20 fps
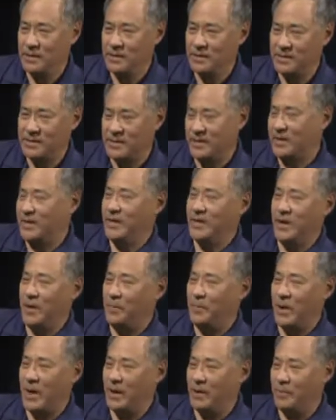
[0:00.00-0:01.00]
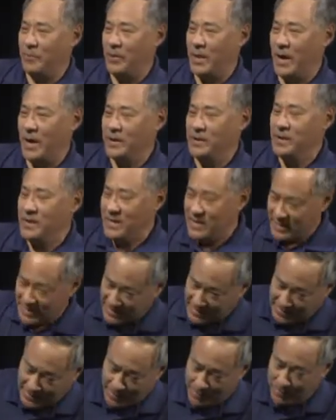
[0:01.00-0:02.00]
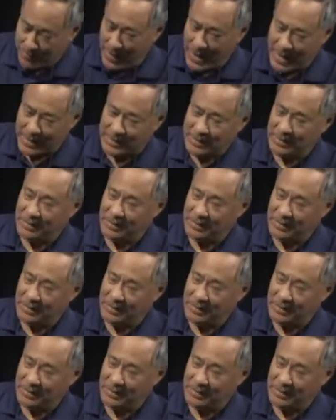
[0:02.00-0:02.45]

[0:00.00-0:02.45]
to get up out of bed, get back to